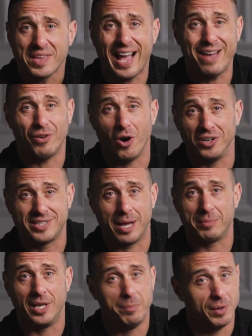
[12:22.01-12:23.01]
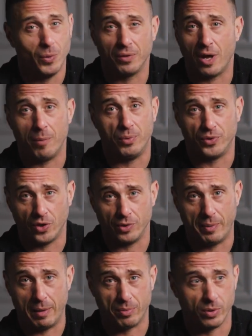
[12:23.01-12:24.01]
I have a hard time keeping up with all
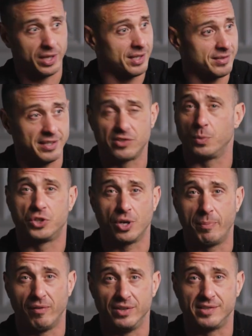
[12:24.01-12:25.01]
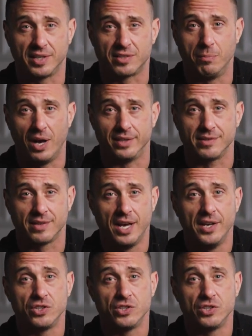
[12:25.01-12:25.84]
the paperwork because they switch up every 6 months.